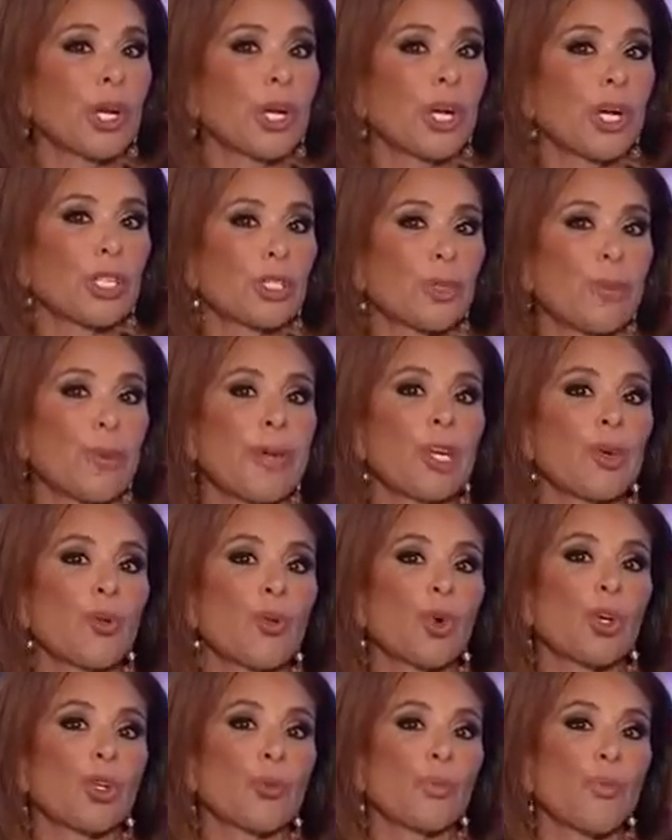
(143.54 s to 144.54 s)
to being
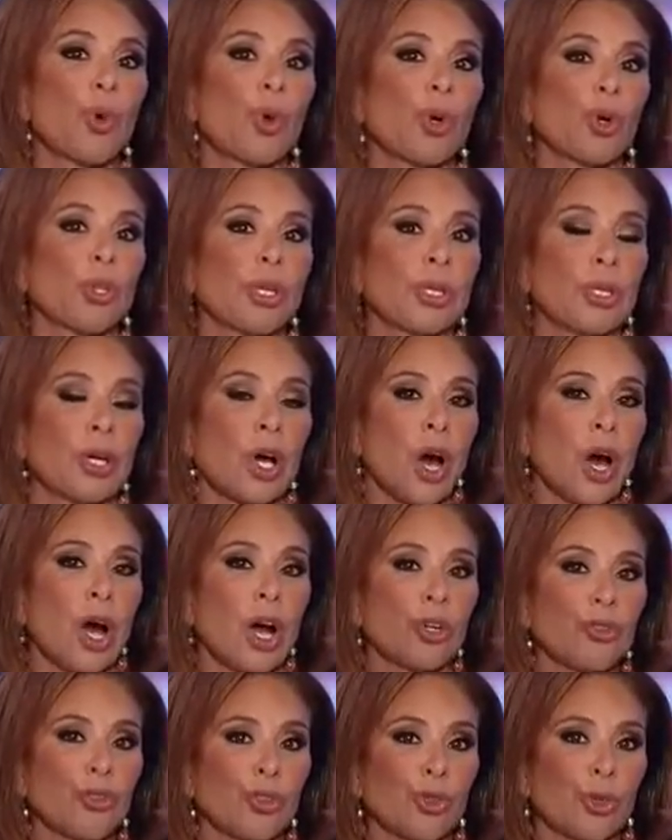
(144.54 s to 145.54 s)
worth more than
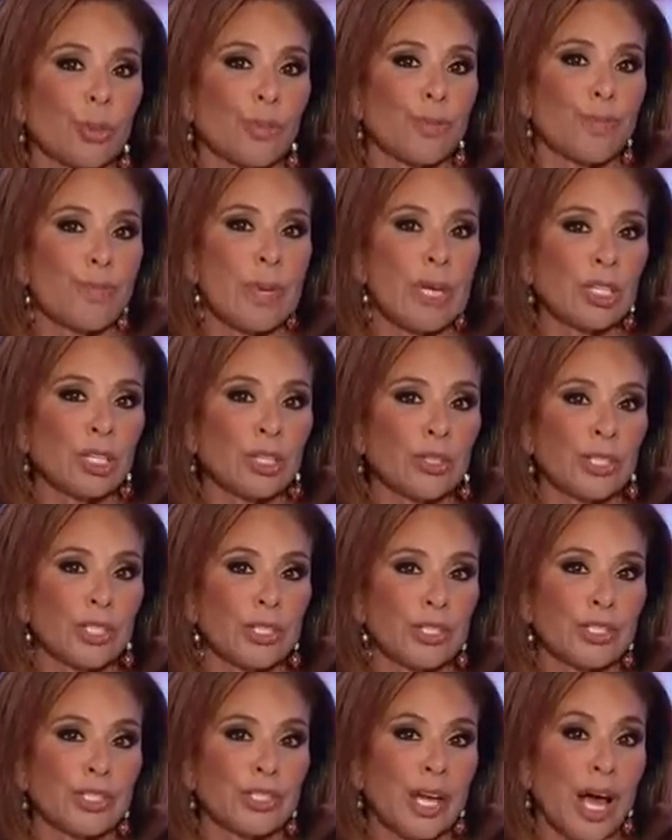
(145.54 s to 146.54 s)
$100
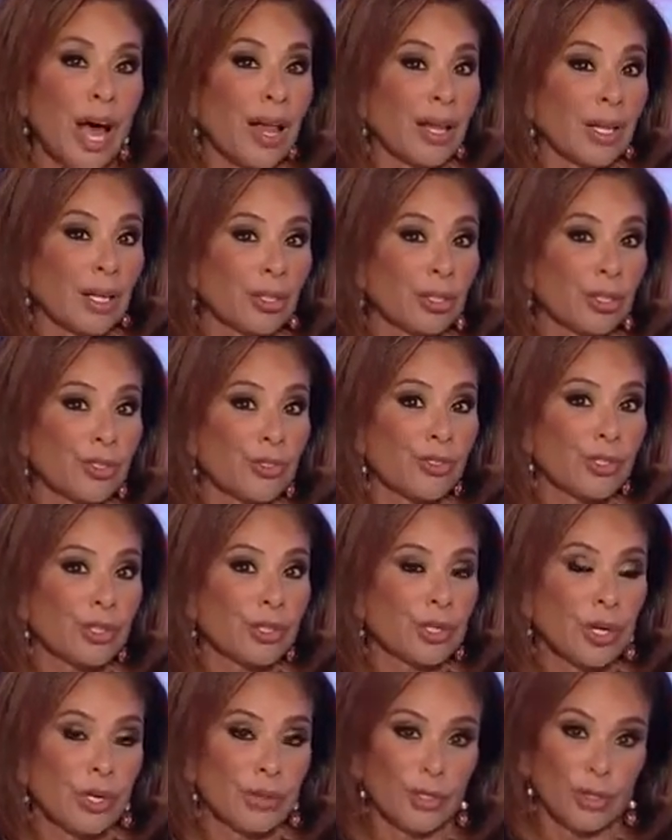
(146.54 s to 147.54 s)
million
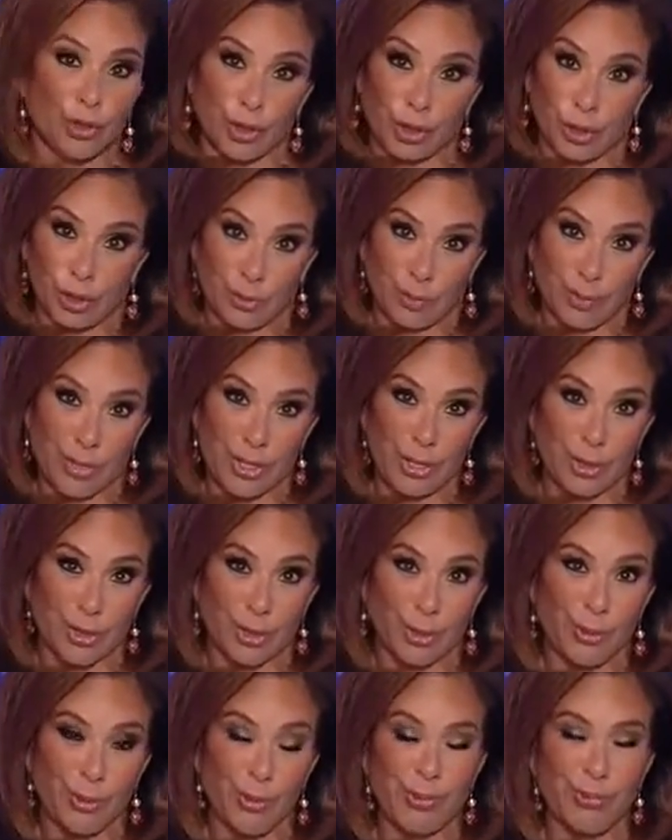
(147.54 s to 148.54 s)
that she'll admit
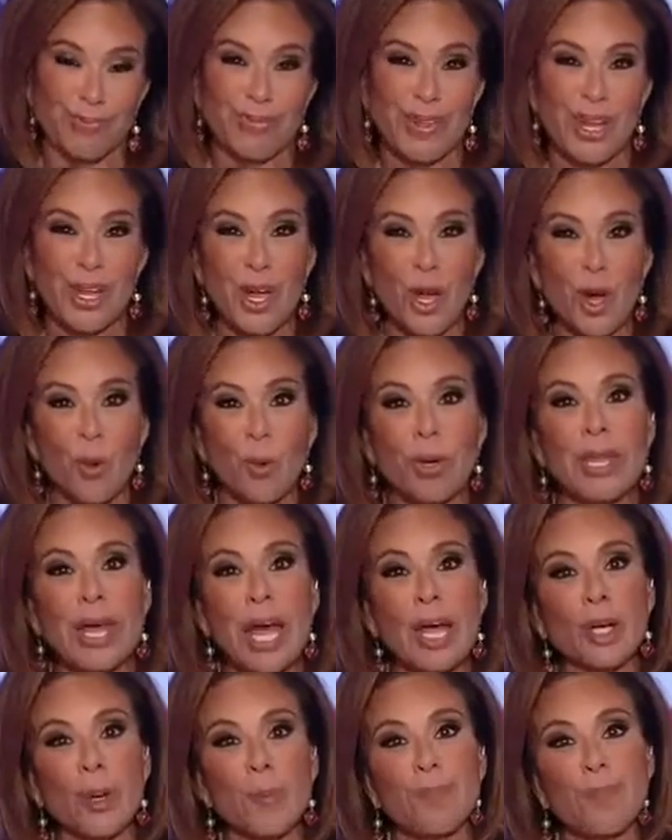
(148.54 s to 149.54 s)
to,
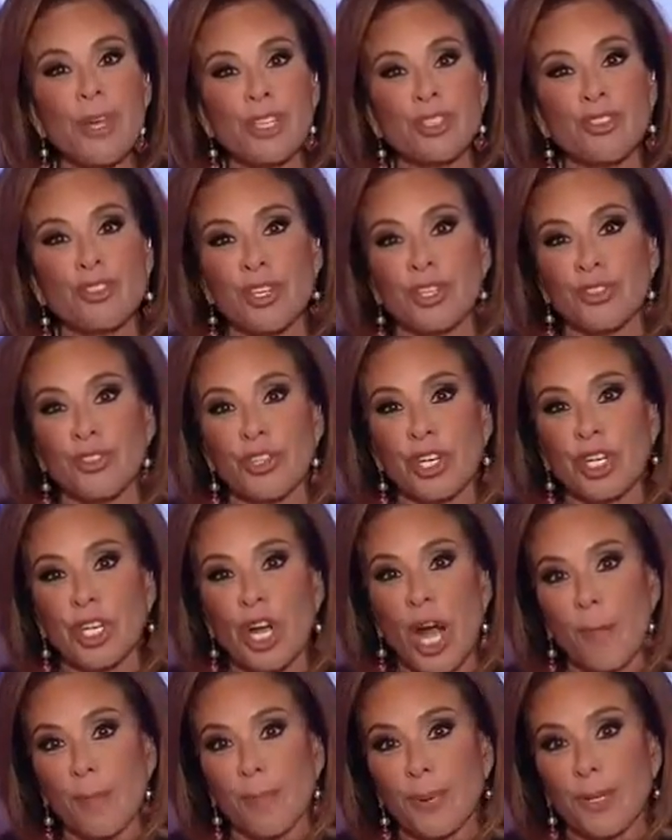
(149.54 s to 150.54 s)
without a business, a
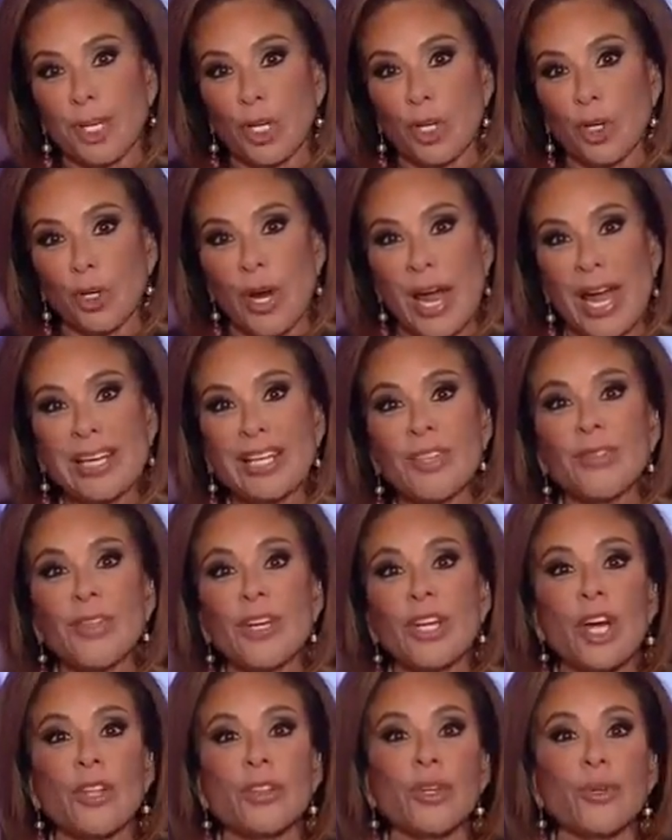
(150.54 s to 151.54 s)
company, or
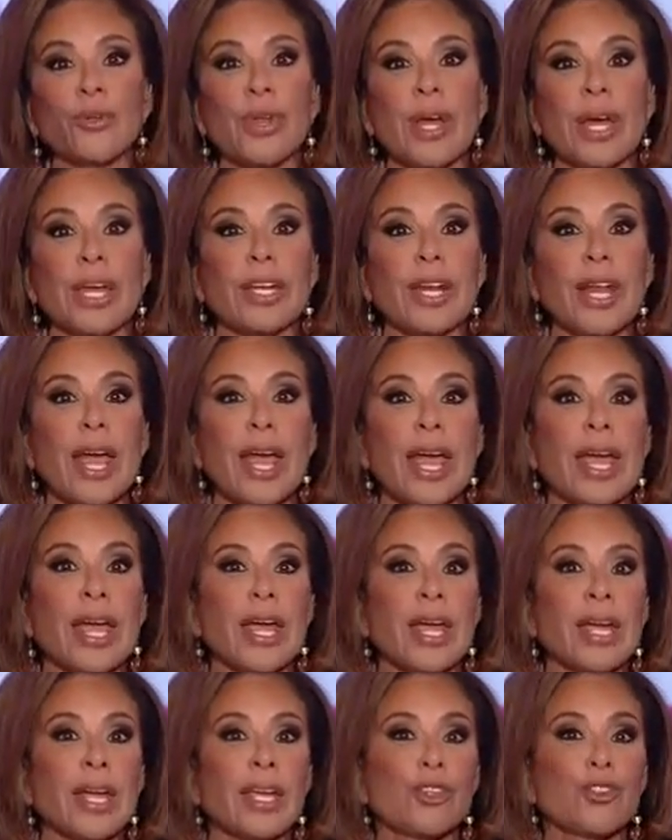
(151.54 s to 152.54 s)
anything other than
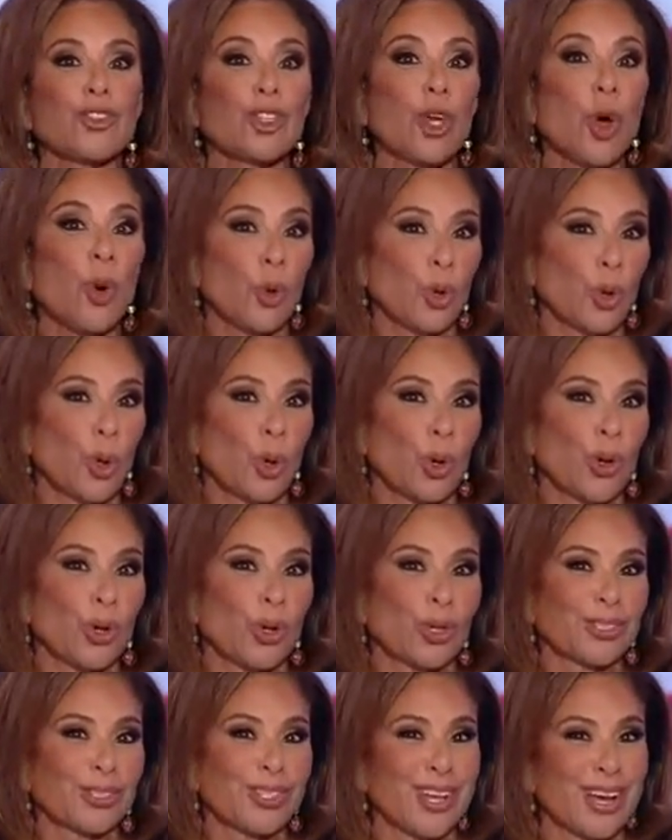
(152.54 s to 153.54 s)
a
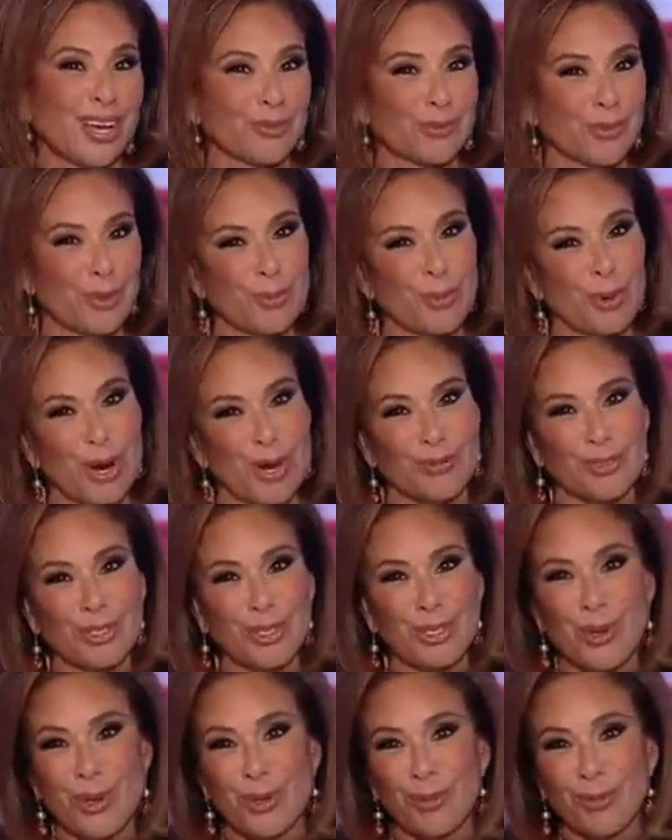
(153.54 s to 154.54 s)
so-called not-for-profit
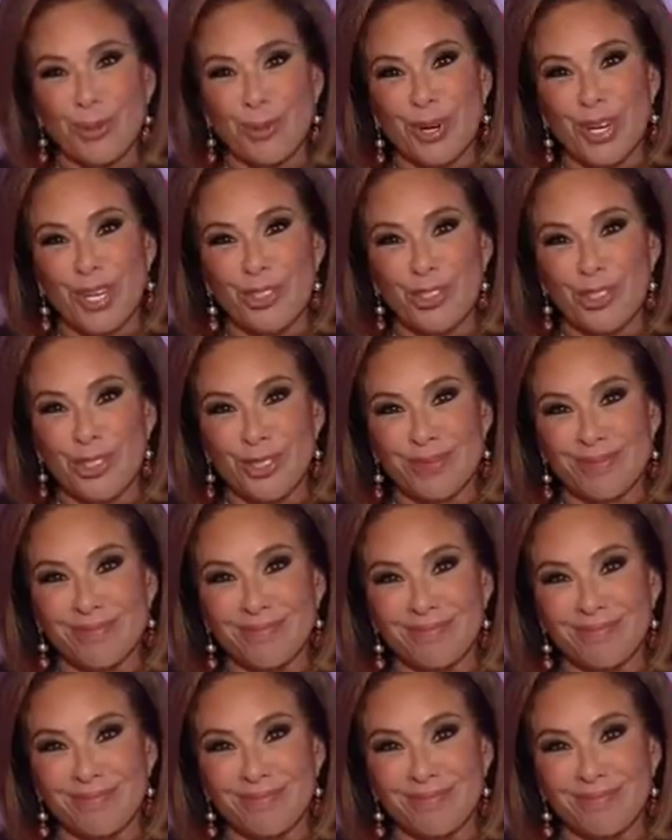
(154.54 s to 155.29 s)
corporation?